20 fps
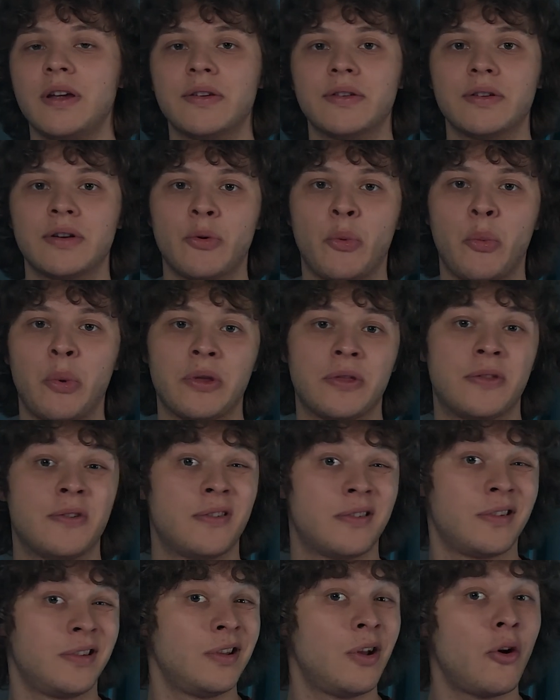either with
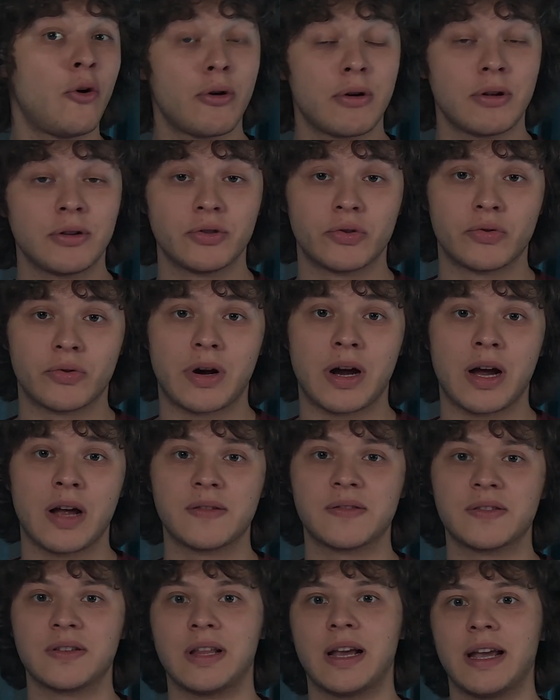their local
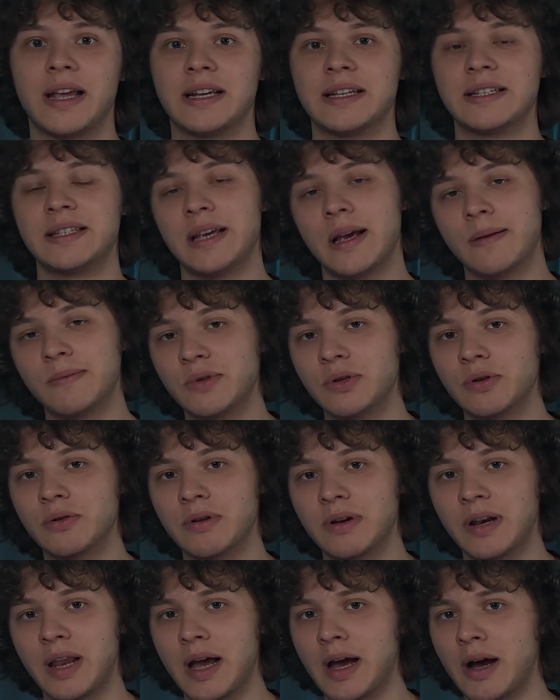drives like
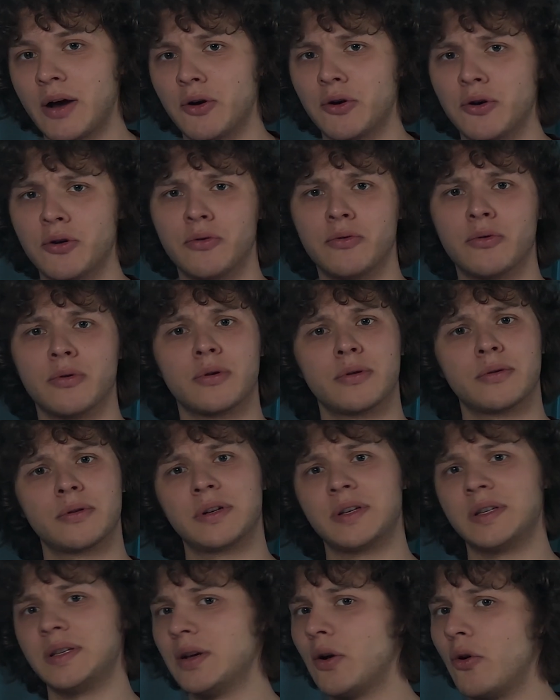Samsung Cloud or
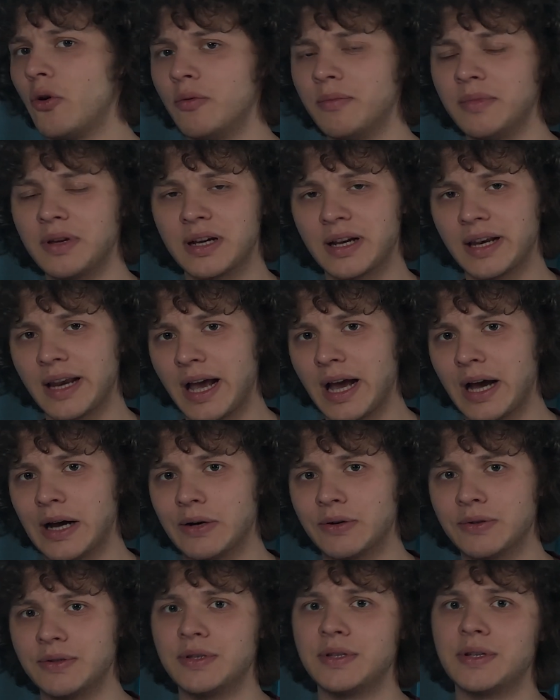Xiaomi Cloud.